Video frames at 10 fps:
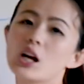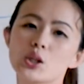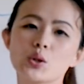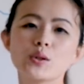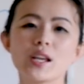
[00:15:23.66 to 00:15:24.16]

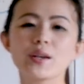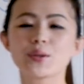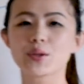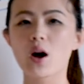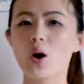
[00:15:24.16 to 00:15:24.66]
to say
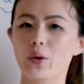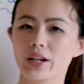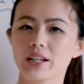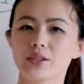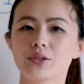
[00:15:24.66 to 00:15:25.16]

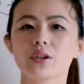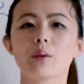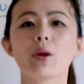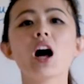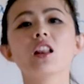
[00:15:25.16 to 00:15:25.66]
sorry, to
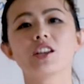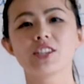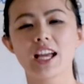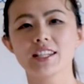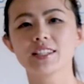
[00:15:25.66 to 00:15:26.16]

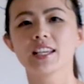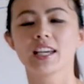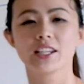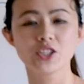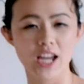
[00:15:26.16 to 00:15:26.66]
apologize,
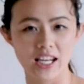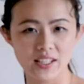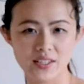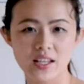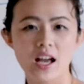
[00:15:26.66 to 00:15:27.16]
in
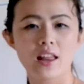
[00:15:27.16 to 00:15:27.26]
Chinese,